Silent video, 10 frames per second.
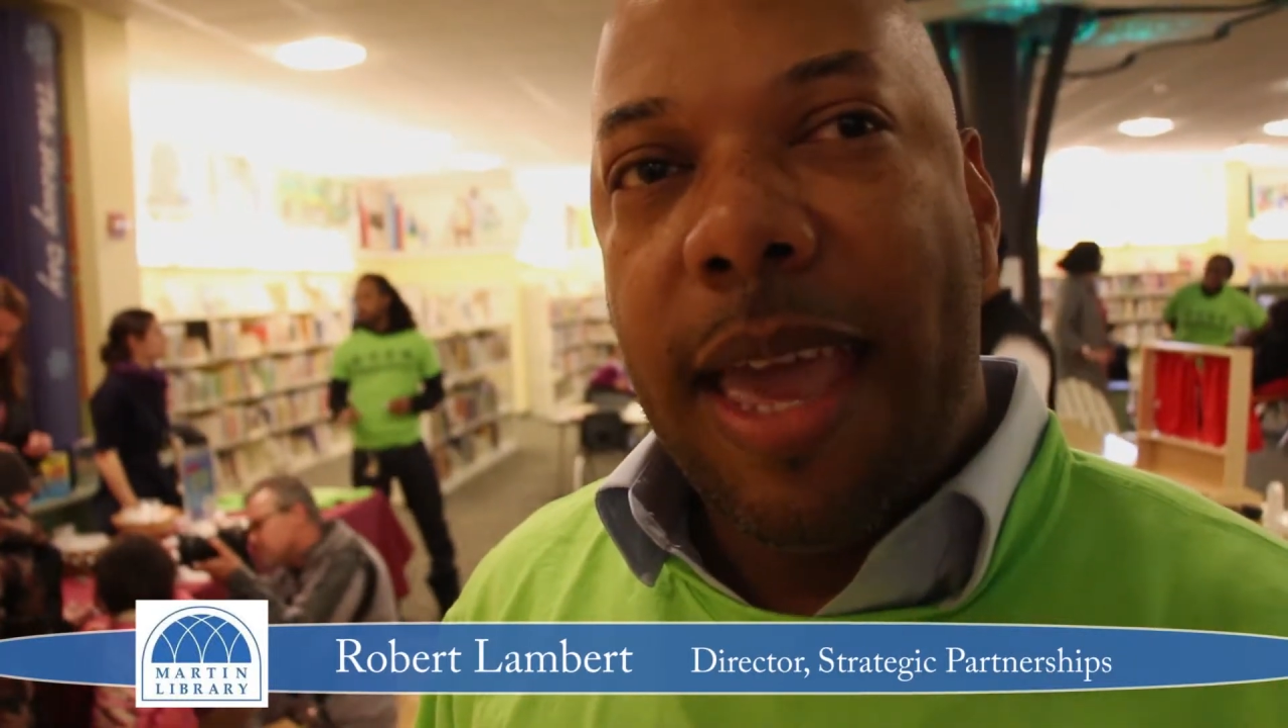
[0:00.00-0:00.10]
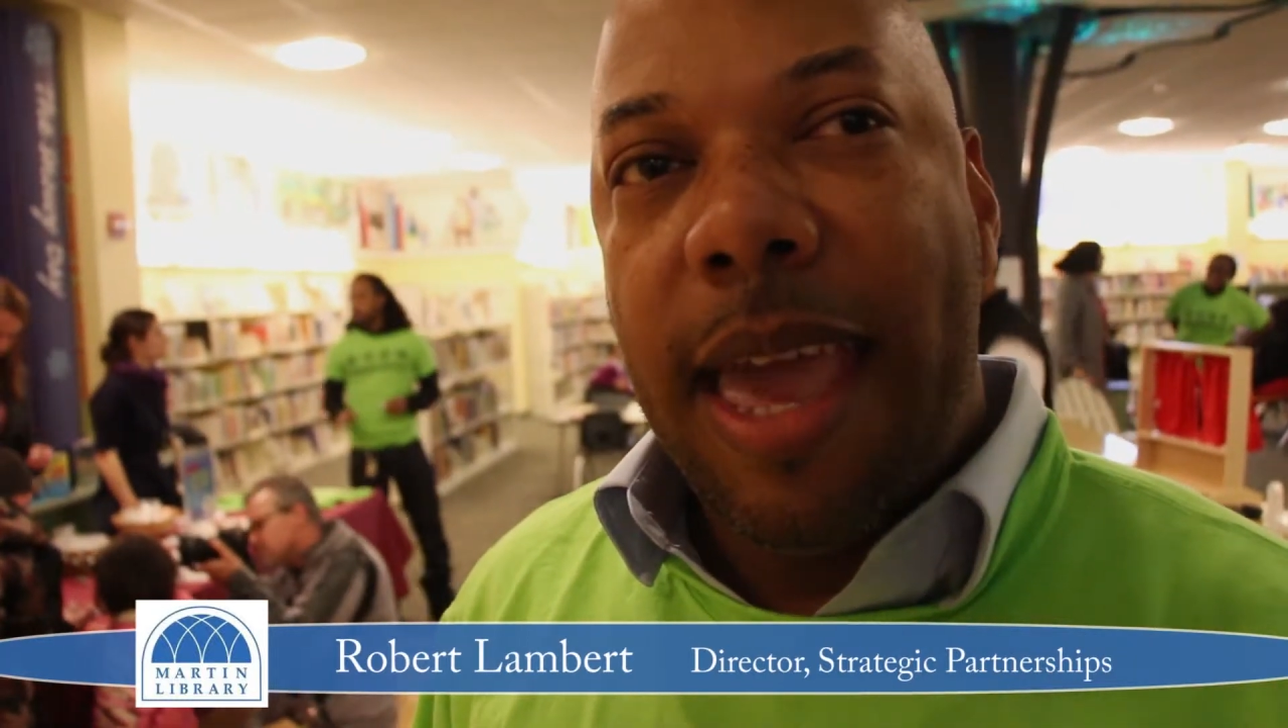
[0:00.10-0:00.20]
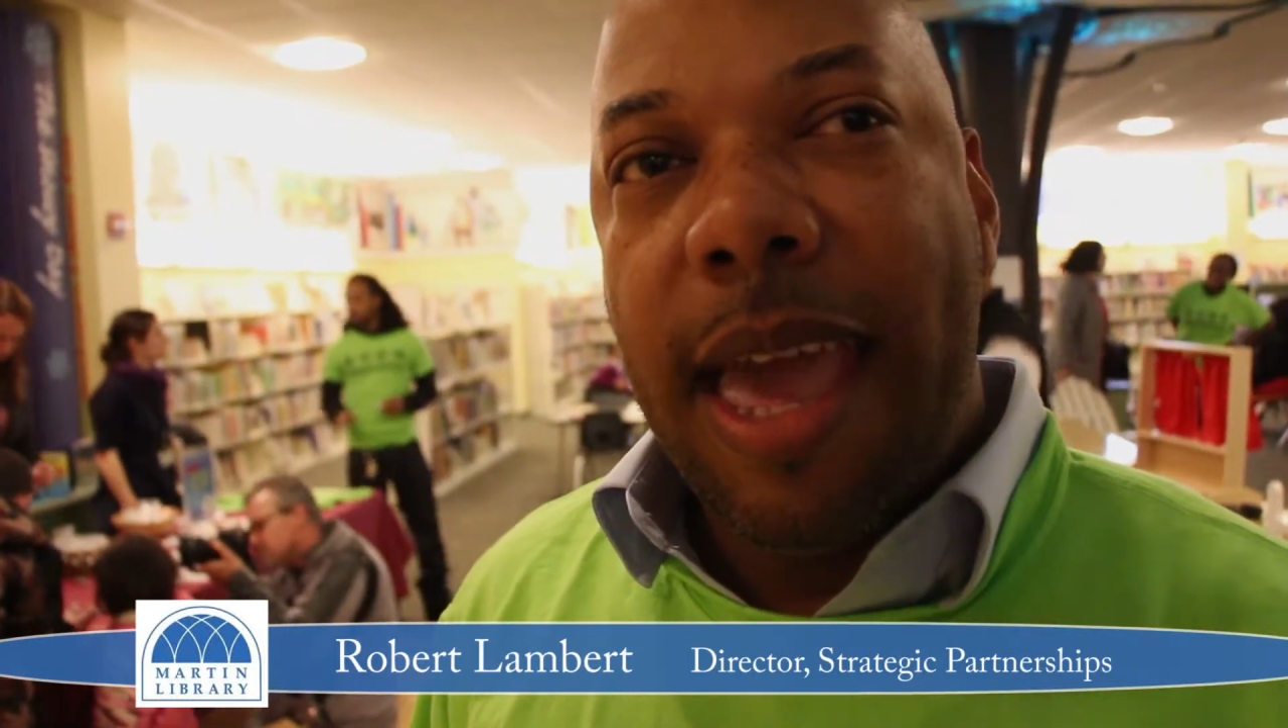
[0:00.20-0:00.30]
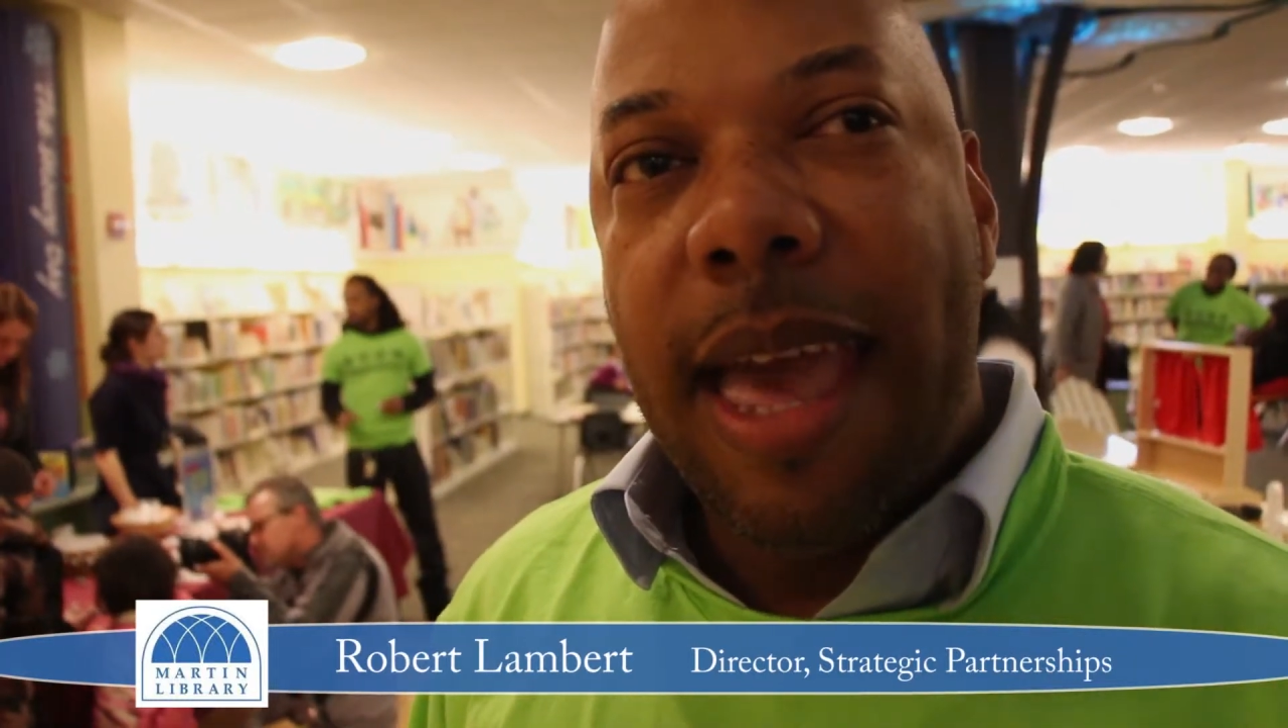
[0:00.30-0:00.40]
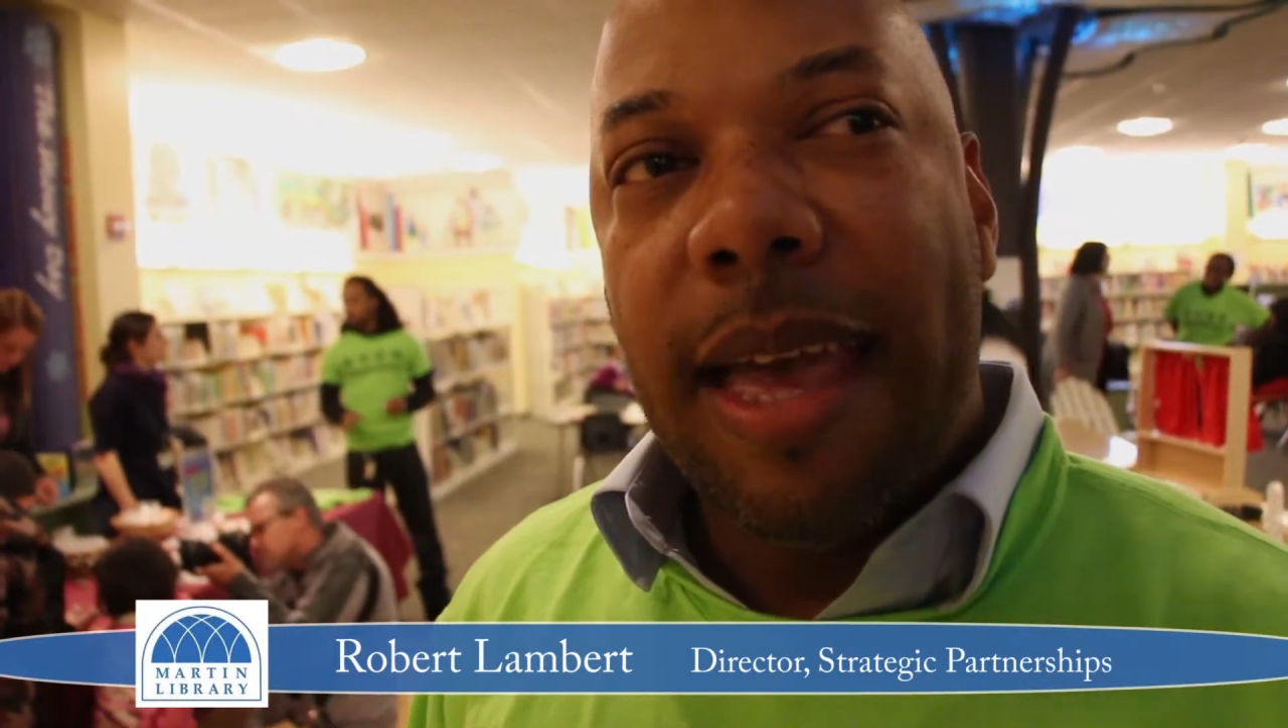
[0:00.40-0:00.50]

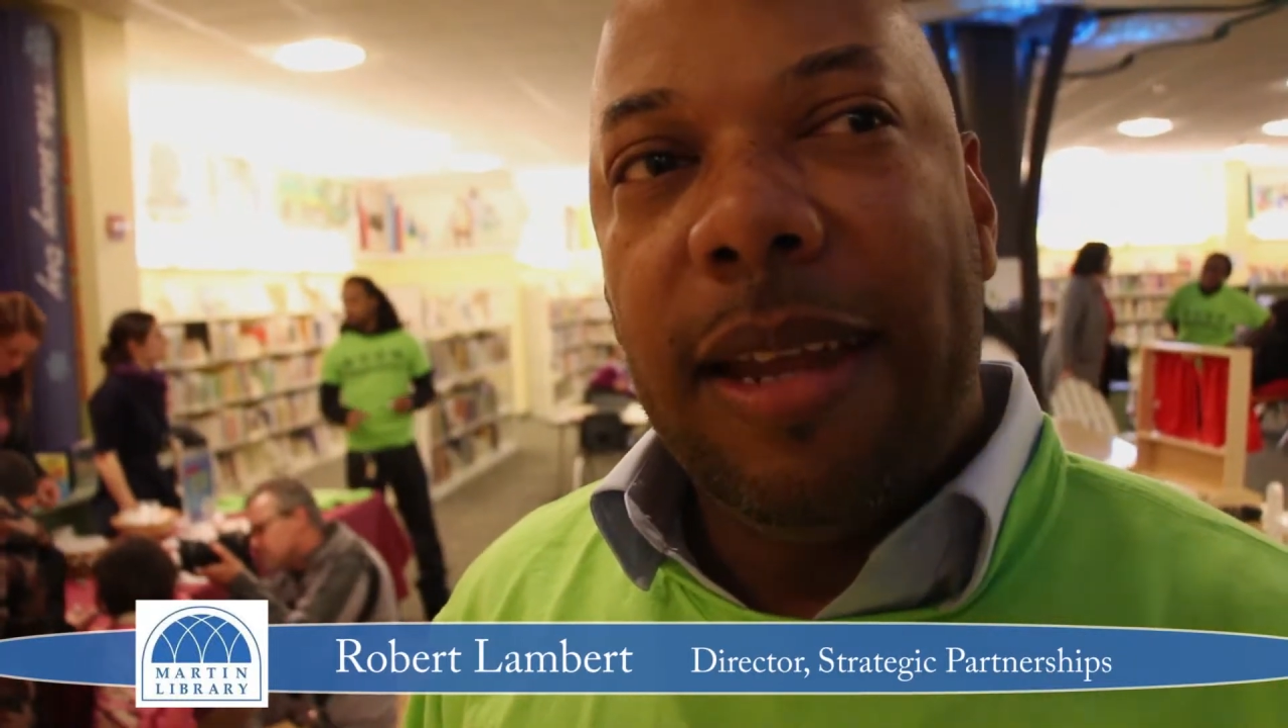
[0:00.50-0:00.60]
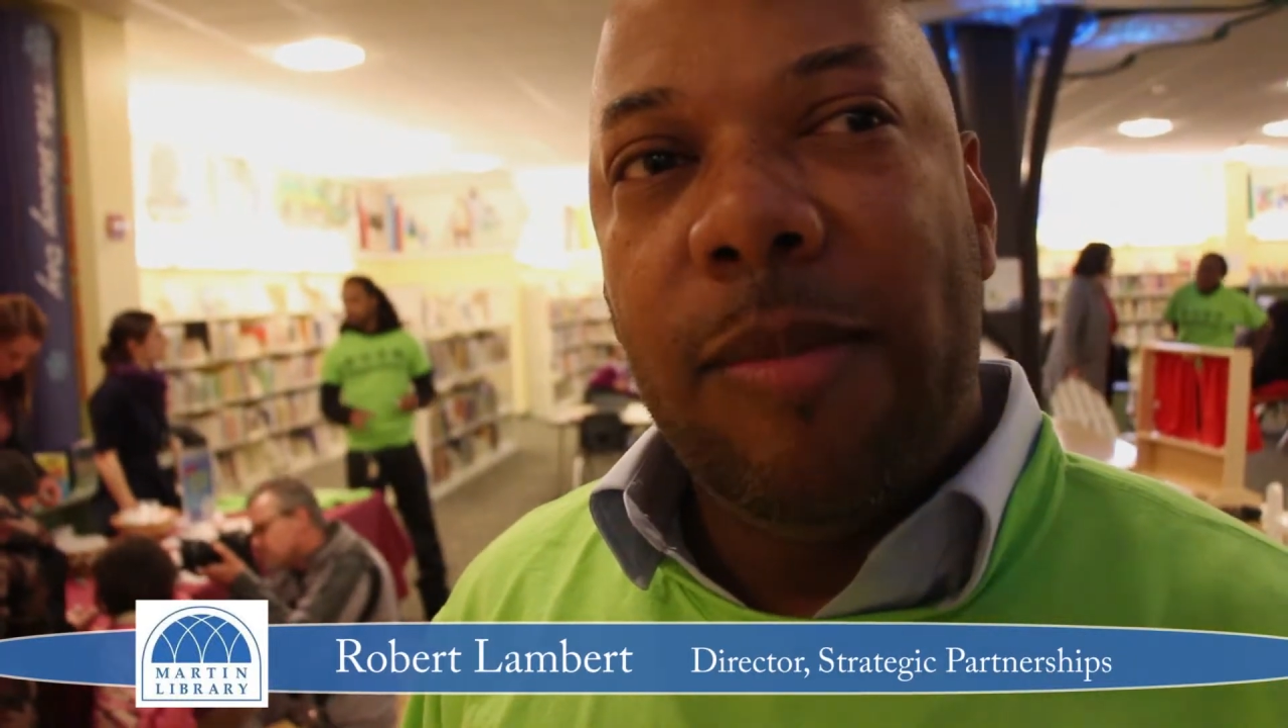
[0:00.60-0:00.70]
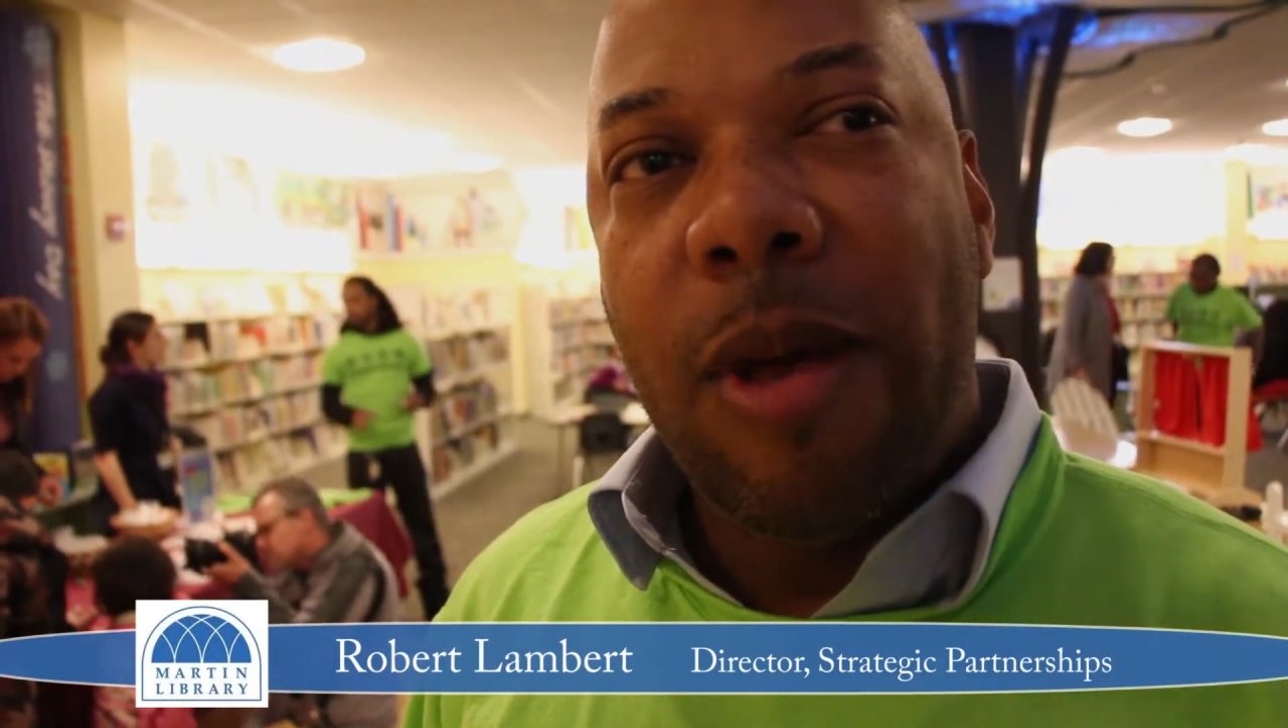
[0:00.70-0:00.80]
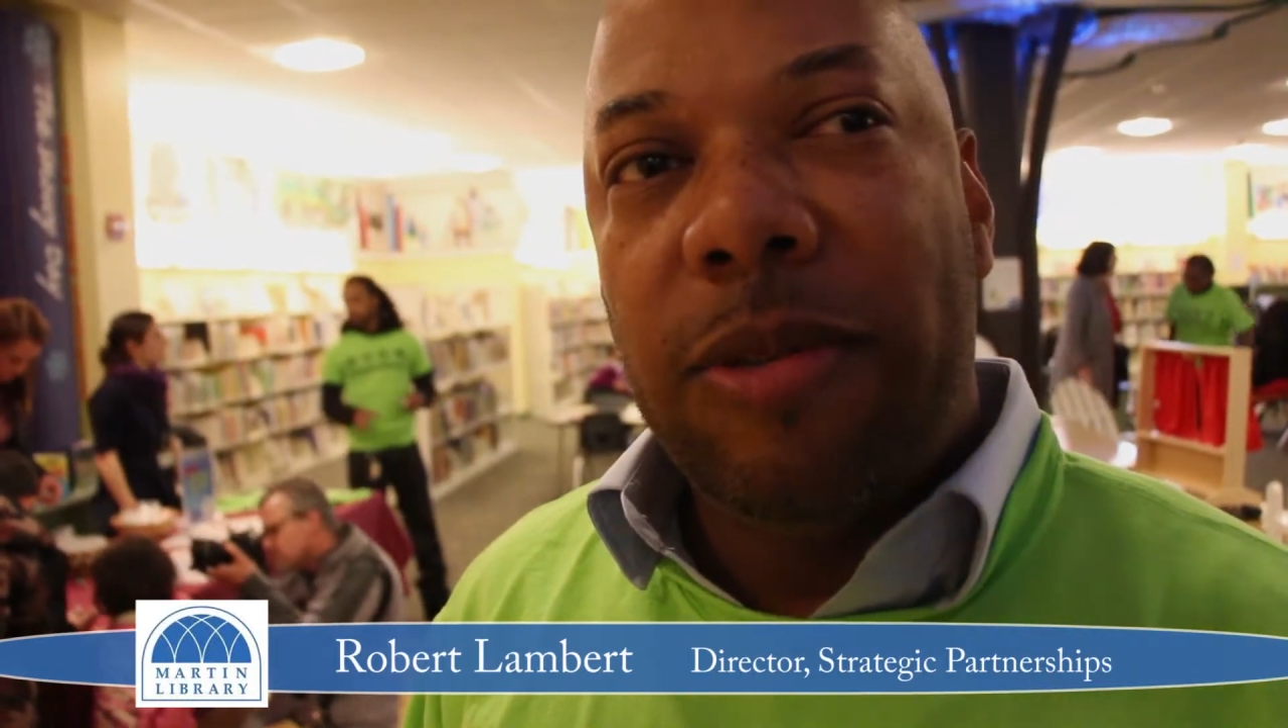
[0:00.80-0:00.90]
And I'm